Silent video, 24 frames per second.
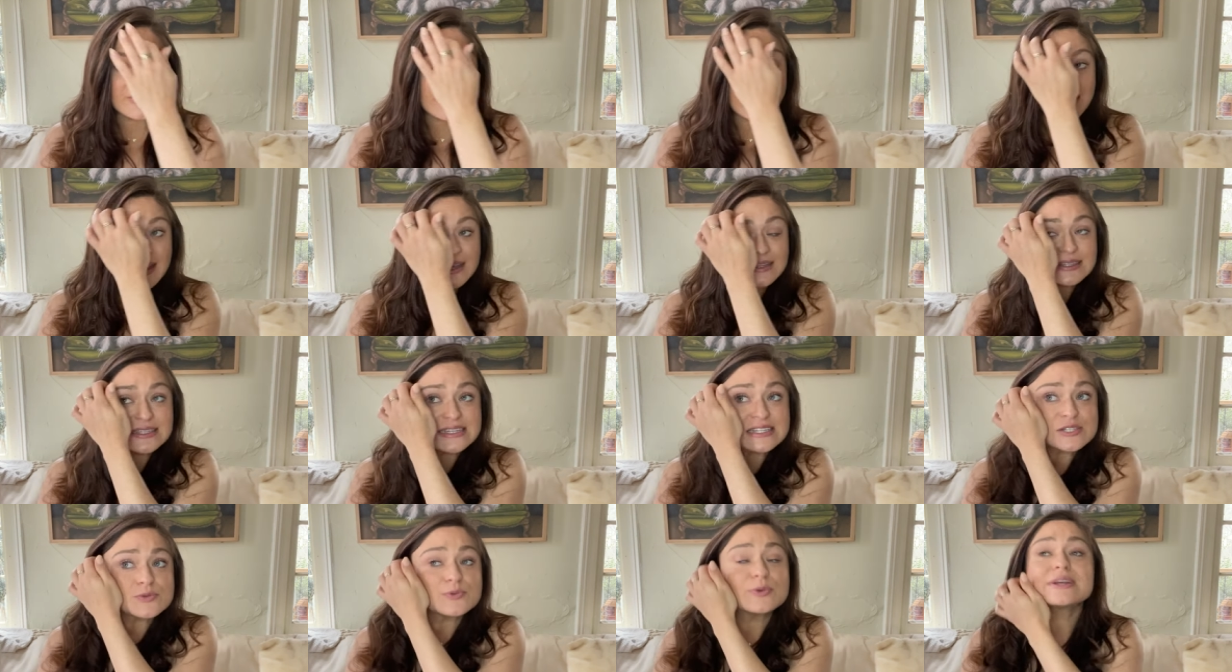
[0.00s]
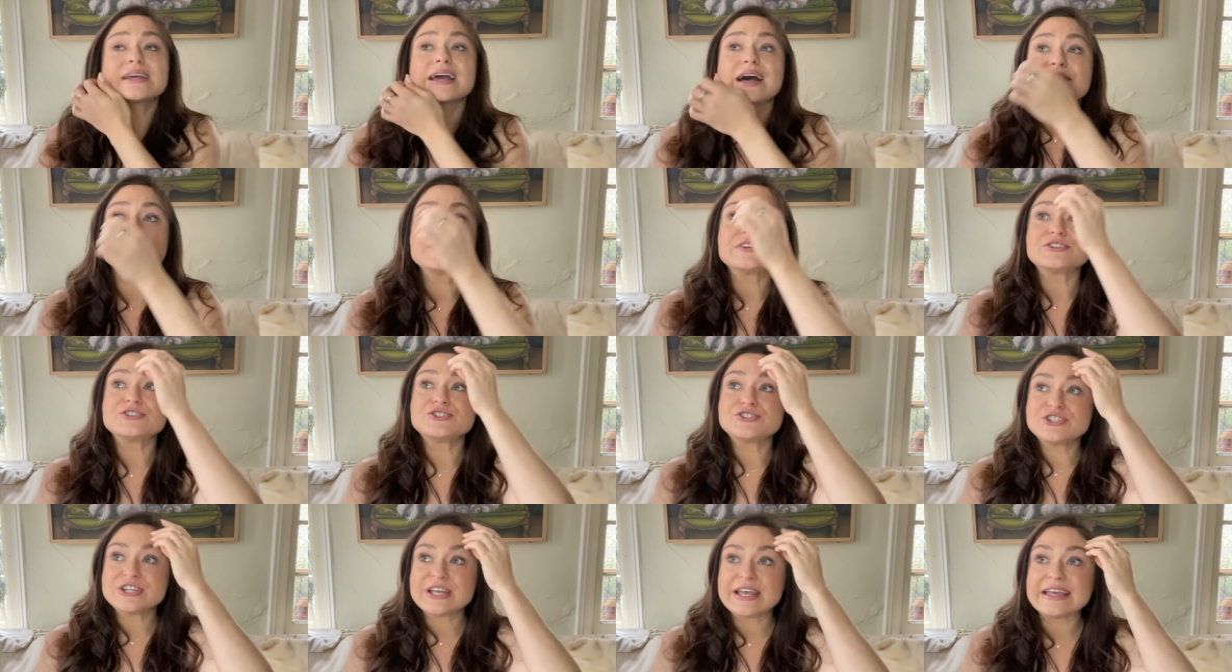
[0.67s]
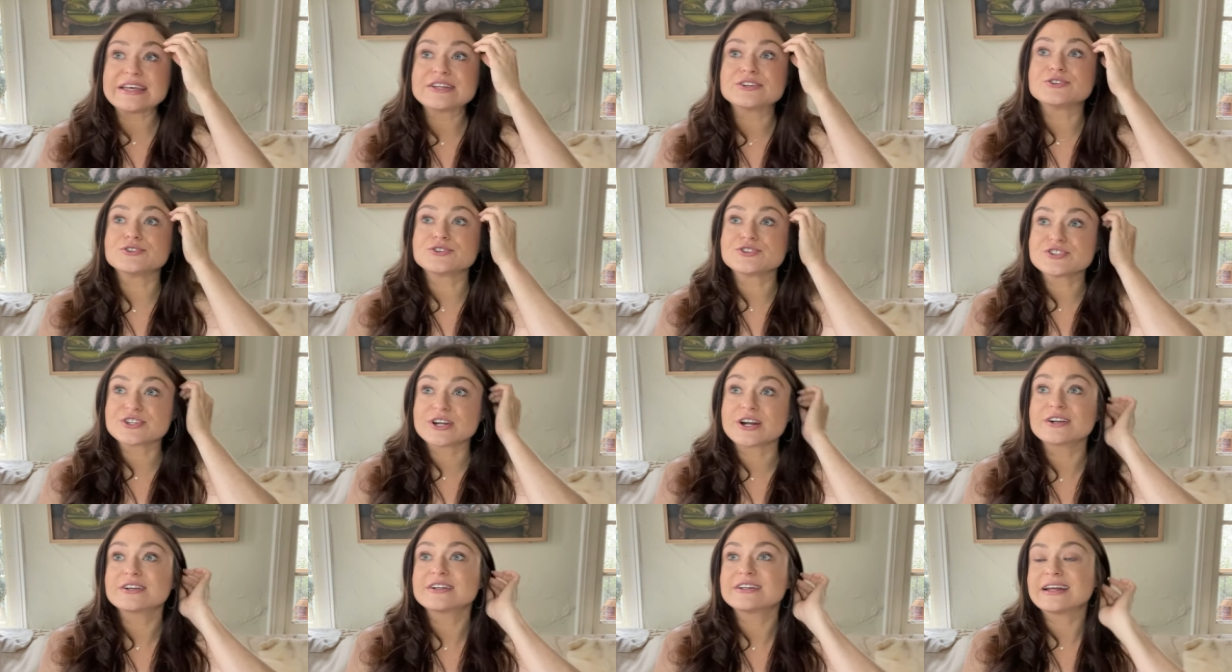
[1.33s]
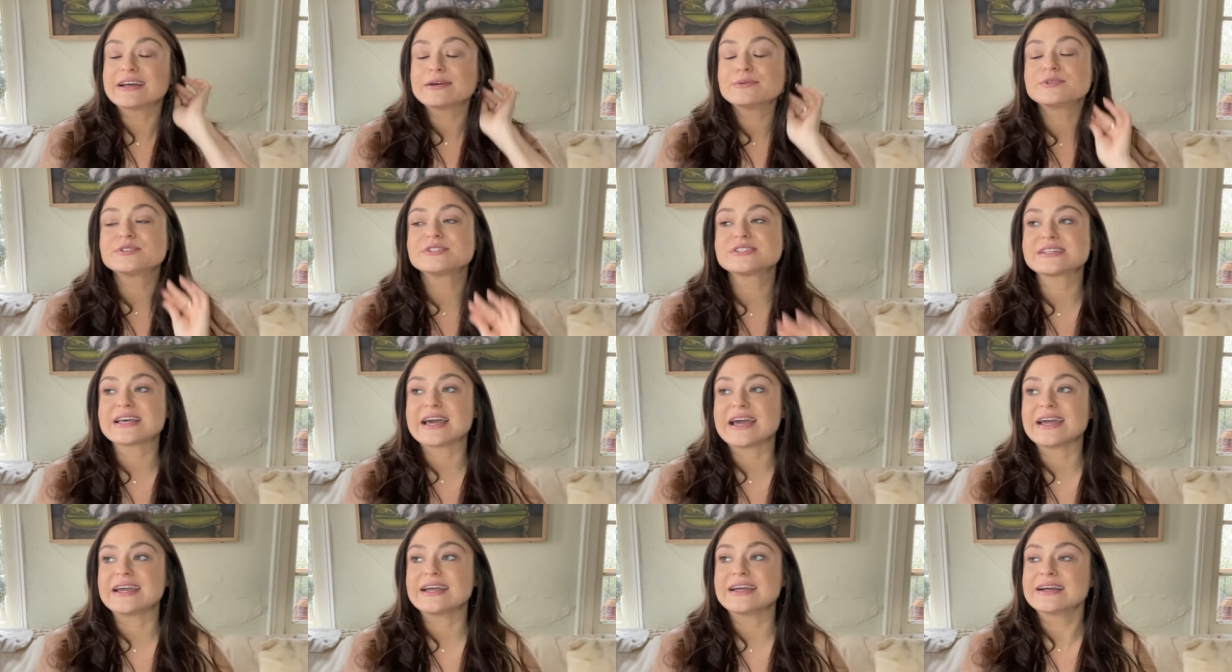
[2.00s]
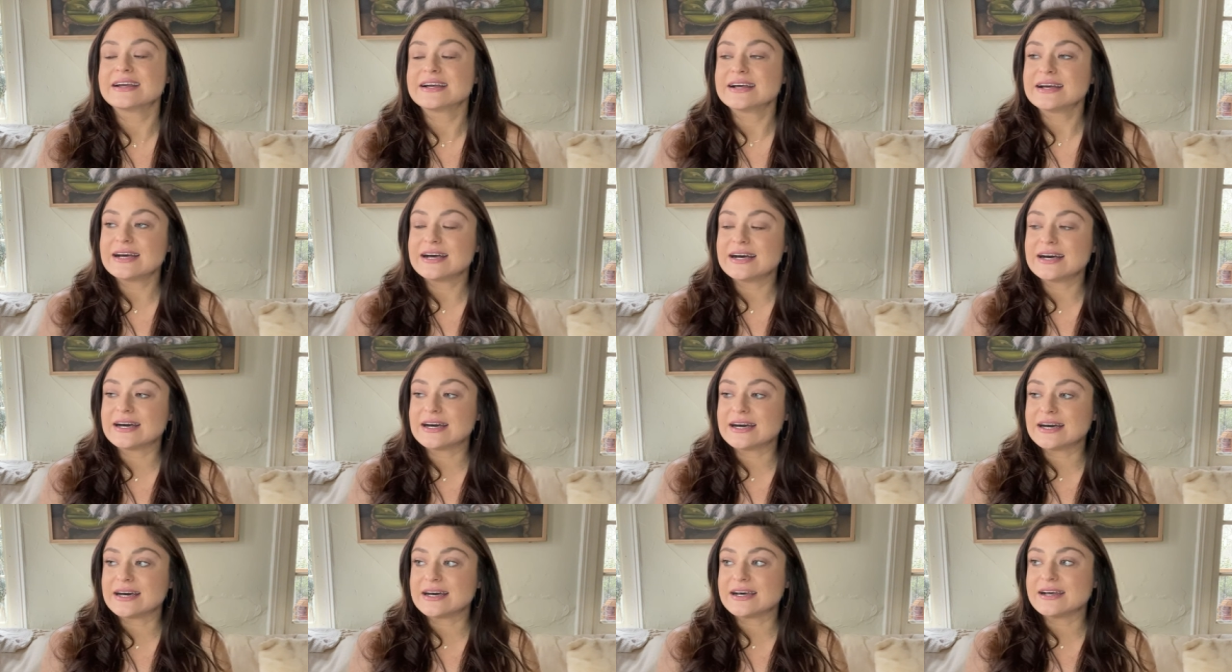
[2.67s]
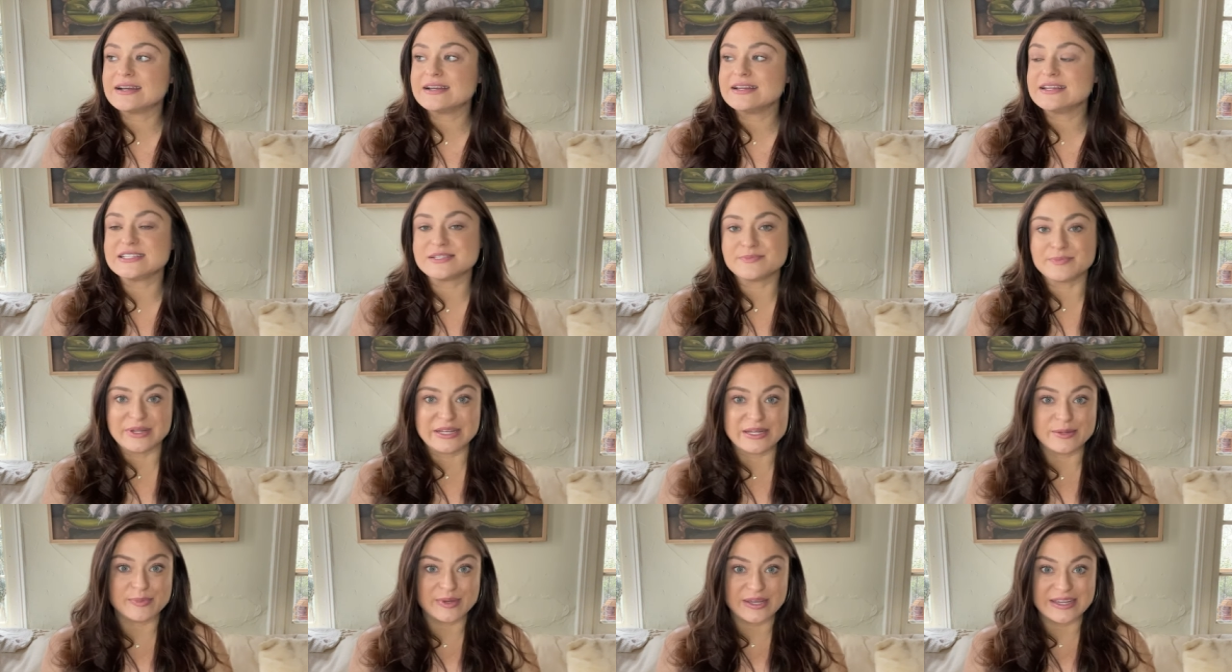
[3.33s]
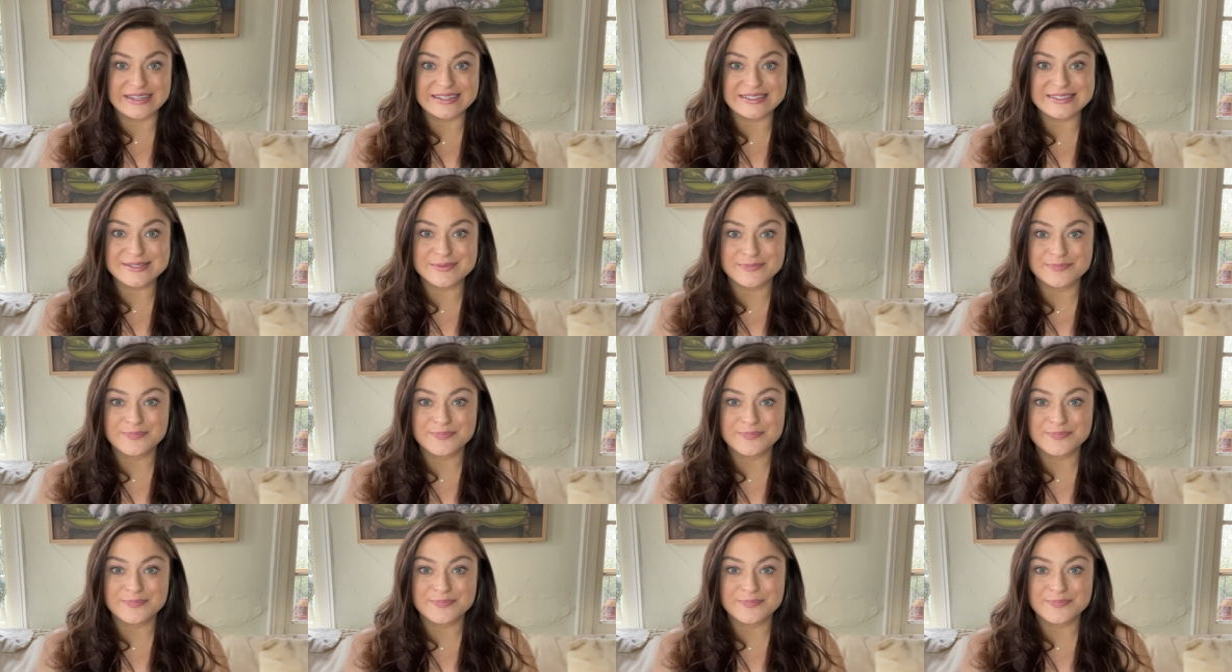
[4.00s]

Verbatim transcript: at least what got this channel started, I will say, uh, is mini pigs.